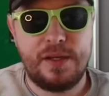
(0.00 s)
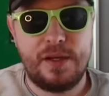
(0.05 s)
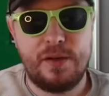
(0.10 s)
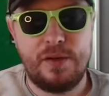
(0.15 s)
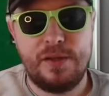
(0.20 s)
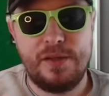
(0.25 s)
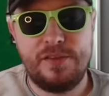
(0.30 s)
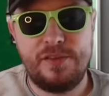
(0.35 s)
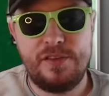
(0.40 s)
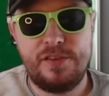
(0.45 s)

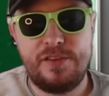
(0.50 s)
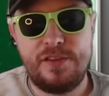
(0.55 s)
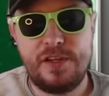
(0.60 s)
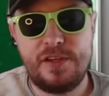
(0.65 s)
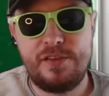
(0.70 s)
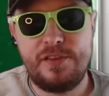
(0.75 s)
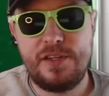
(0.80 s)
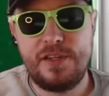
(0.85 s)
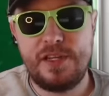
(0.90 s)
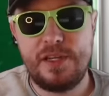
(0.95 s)
Oh, is this
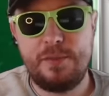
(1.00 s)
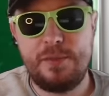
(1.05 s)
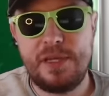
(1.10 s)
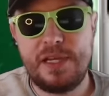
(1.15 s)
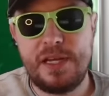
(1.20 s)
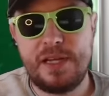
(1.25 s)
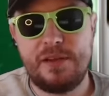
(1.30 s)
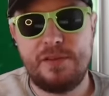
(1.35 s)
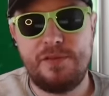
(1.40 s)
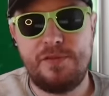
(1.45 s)
seriously going to be
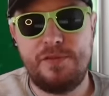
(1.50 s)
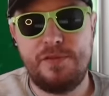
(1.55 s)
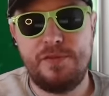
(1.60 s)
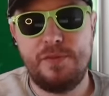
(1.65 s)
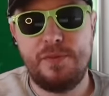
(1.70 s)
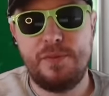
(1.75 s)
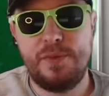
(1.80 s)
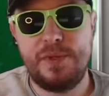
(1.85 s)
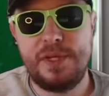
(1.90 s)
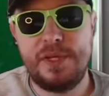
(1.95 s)
like a...
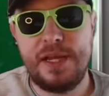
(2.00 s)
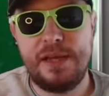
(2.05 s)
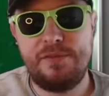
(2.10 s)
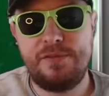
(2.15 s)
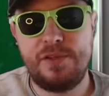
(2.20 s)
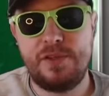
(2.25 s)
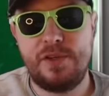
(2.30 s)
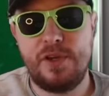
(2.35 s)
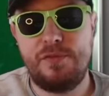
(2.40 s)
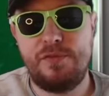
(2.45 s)
We're going to have
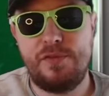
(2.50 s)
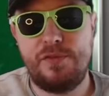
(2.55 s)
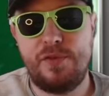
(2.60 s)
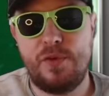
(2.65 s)
to go for